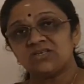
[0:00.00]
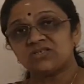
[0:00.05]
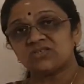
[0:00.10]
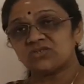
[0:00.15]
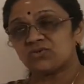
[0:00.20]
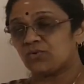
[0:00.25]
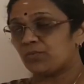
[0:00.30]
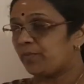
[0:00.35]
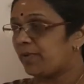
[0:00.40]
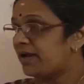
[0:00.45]

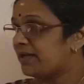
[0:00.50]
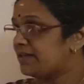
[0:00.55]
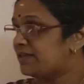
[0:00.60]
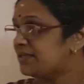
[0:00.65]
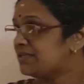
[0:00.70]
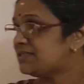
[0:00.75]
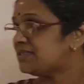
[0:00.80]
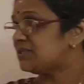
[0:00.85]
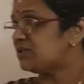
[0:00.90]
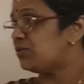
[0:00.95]
So by
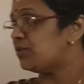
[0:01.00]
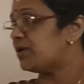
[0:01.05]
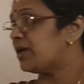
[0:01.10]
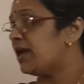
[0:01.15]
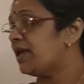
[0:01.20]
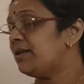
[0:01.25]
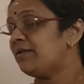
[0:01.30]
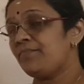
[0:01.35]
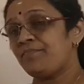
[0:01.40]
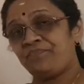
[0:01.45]
this you
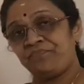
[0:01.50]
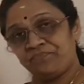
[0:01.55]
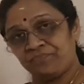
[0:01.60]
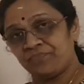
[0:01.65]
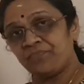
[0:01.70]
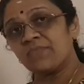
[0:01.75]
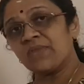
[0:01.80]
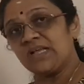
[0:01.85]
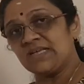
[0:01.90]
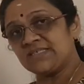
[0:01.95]
can
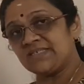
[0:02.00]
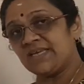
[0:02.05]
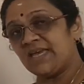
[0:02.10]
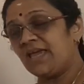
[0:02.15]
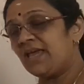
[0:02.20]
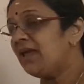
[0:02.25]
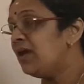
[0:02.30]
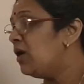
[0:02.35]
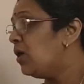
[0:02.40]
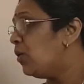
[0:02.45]

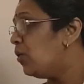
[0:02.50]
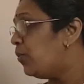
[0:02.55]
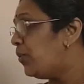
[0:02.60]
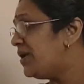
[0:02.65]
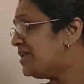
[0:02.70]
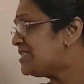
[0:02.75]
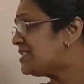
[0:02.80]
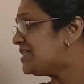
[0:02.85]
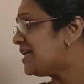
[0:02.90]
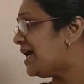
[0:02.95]
say
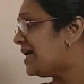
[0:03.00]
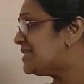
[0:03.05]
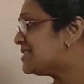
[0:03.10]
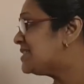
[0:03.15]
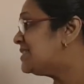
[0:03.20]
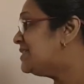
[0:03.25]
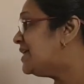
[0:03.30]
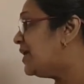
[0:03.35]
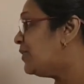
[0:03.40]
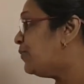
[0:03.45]
which
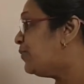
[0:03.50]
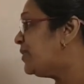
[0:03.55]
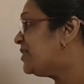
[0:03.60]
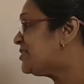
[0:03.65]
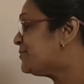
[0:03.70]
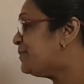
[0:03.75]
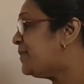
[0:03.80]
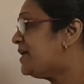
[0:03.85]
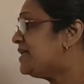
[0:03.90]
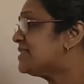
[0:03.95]
acid and
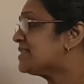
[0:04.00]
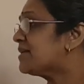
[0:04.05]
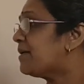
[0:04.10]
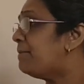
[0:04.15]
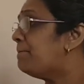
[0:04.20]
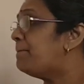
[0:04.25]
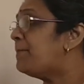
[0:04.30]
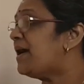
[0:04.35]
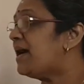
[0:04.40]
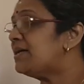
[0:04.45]
which base
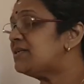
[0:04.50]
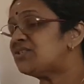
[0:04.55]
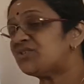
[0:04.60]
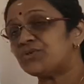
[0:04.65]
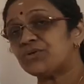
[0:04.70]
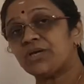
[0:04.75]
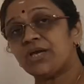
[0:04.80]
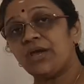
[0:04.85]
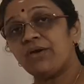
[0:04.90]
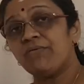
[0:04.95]
combines
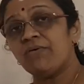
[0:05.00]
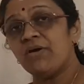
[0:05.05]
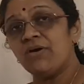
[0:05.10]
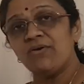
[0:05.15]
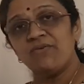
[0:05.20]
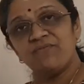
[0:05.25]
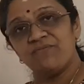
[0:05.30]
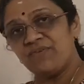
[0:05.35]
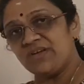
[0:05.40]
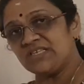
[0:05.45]
to
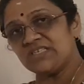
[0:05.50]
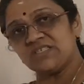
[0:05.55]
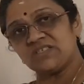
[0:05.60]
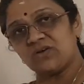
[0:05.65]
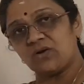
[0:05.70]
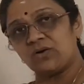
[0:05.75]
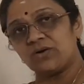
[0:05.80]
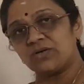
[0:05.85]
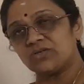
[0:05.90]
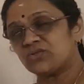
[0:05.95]
give which
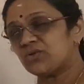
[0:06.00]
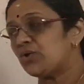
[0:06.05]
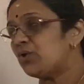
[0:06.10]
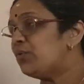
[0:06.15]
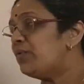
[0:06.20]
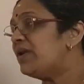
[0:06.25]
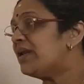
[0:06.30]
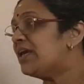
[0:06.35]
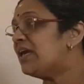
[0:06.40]
salt. So you will